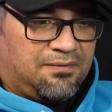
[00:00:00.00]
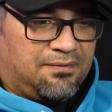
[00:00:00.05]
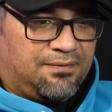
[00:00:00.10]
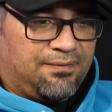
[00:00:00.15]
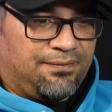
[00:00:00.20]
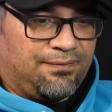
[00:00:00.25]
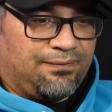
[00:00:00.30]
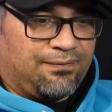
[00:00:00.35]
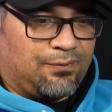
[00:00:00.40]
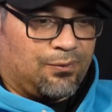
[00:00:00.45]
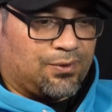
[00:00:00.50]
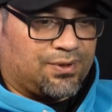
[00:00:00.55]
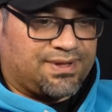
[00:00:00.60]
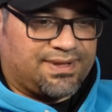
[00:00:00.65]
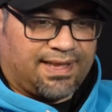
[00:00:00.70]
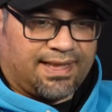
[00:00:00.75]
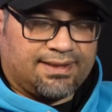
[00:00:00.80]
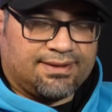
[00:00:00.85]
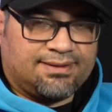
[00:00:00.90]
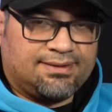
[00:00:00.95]
4
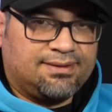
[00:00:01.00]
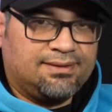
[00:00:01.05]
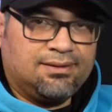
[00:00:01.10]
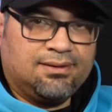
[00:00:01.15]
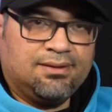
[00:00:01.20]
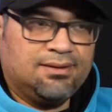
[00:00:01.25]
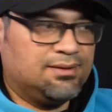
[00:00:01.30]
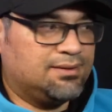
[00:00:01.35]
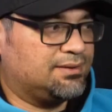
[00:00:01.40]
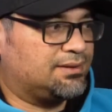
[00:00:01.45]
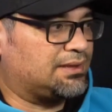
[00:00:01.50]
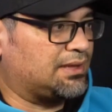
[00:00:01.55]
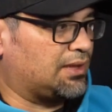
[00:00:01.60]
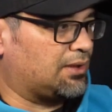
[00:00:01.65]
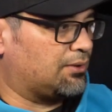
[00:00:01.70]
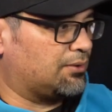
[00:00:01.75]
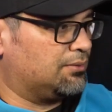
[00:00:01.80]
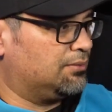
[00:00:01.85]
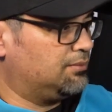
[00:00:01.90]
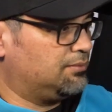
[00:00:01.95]
sets,
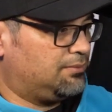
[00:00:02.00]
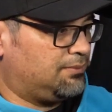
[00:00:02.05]
so